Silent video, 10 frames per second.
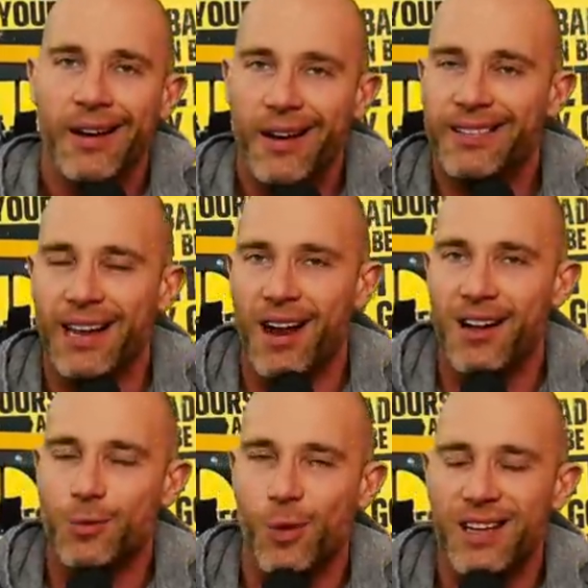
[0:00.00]
Let's say
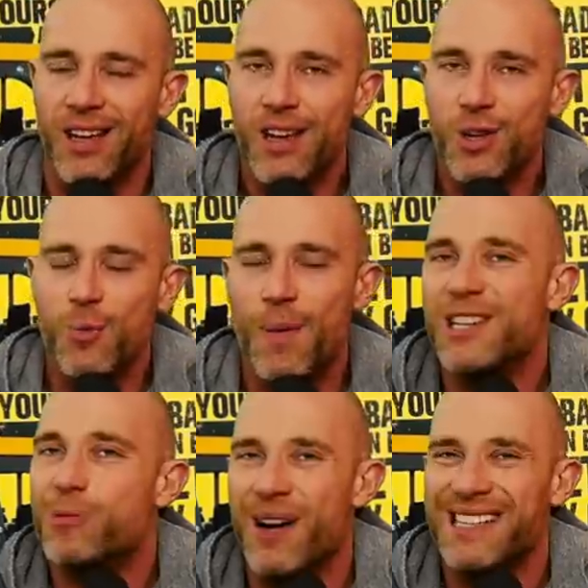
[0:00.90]
last week you
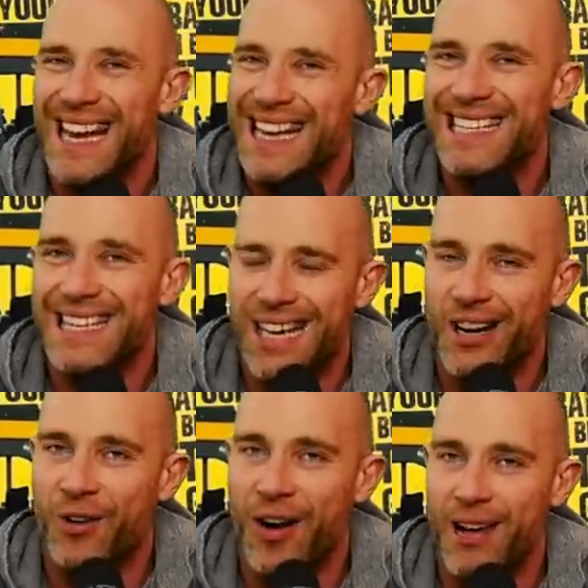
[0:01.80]
bench press 80
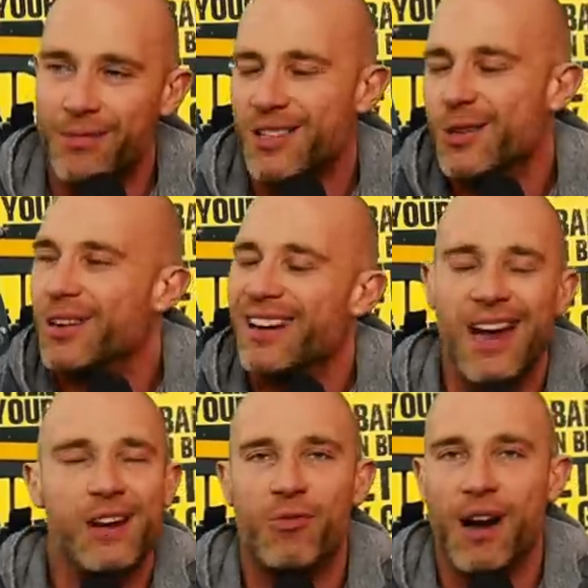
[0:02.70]
kilograms and you did
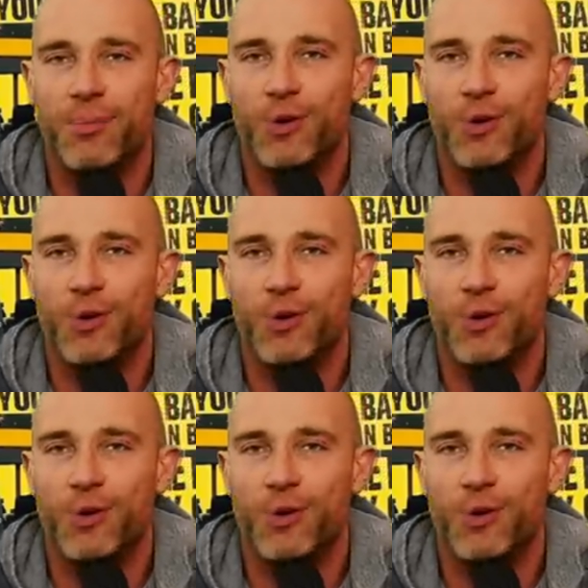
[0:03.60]
eight reps.